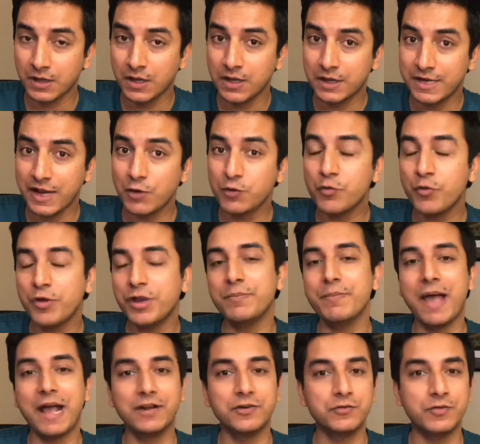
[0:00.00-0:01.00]
Now going
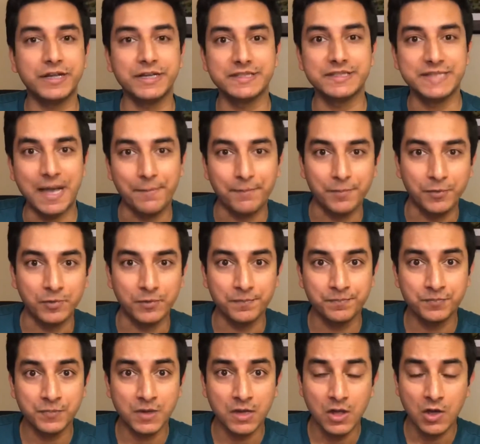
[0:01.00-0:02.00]
back to the example,
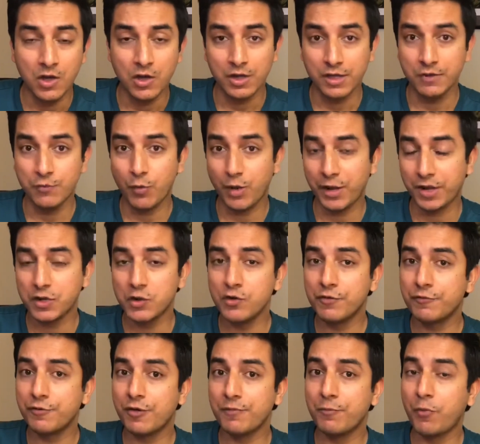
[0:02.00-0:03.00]
you want to go
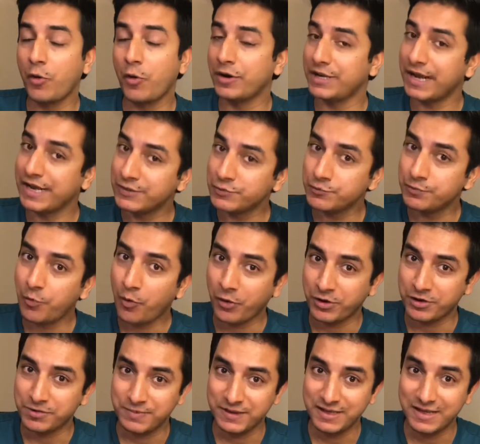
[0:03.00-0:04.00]
from point A to
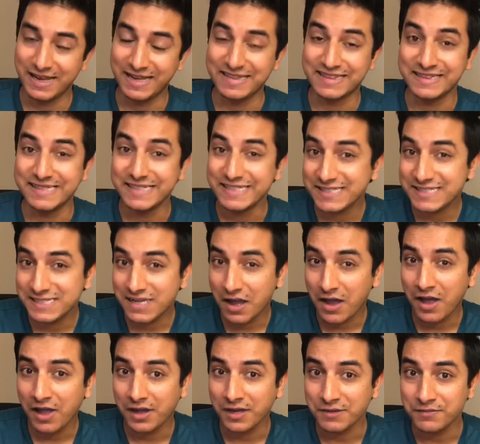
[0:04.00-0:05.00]
point B, and this
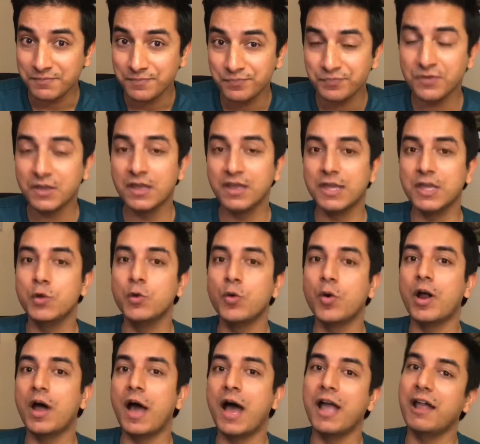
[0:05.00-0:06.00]
time you are
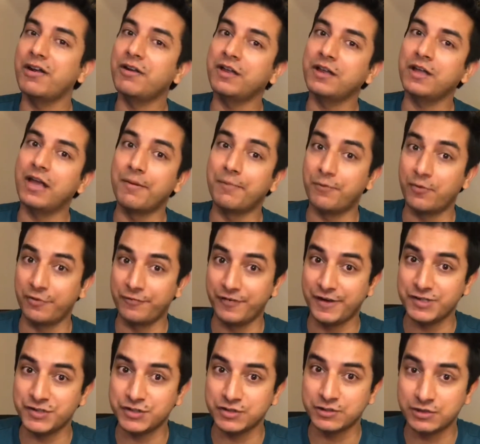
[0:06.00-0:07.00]
hiring a
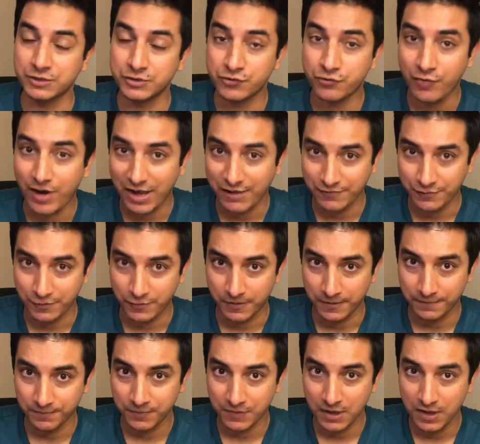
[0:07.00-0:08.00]
professional driver.
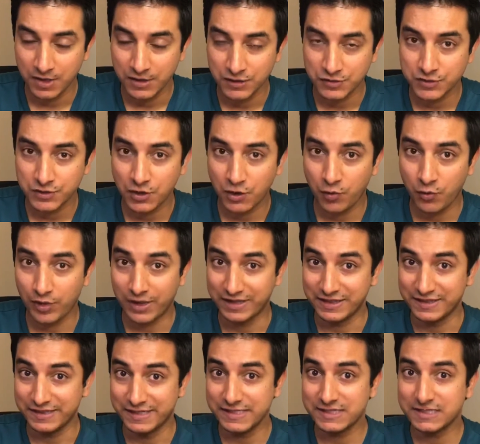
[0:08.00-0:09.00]
So
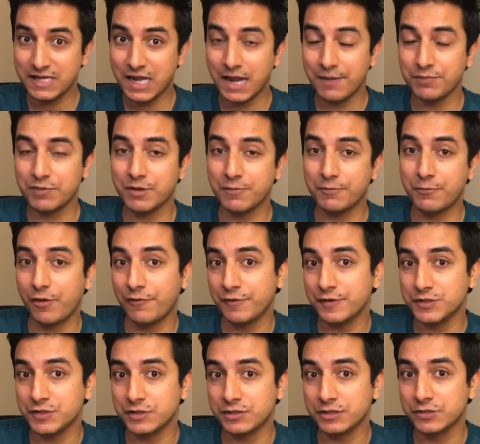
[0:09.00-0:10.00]
in this time, the
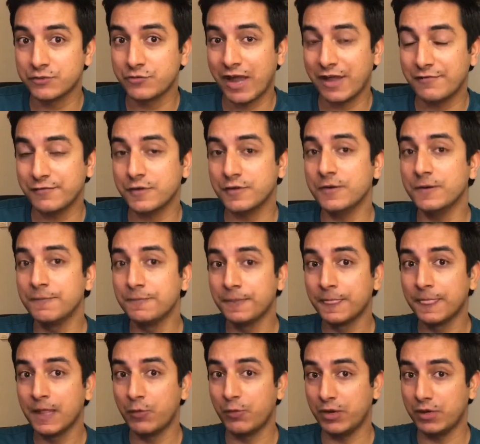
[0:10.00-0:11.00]
professional driver,
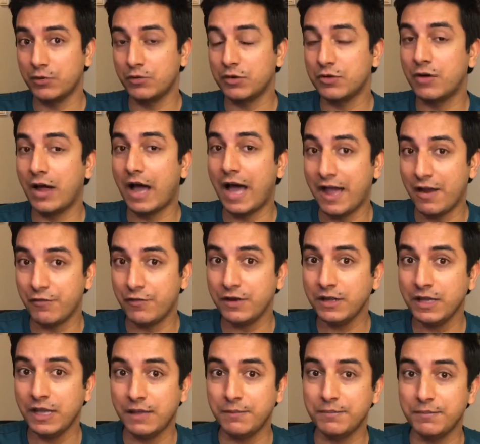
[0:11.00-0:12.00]
when you are hiring
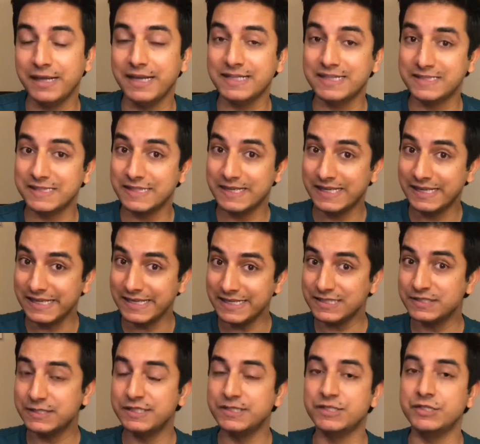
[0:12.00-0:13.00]
him, it's his
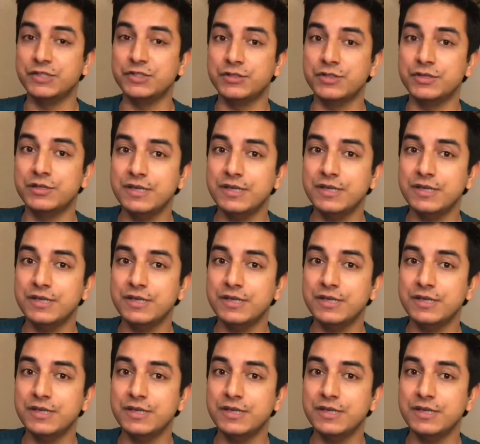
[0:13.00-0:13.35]
decision.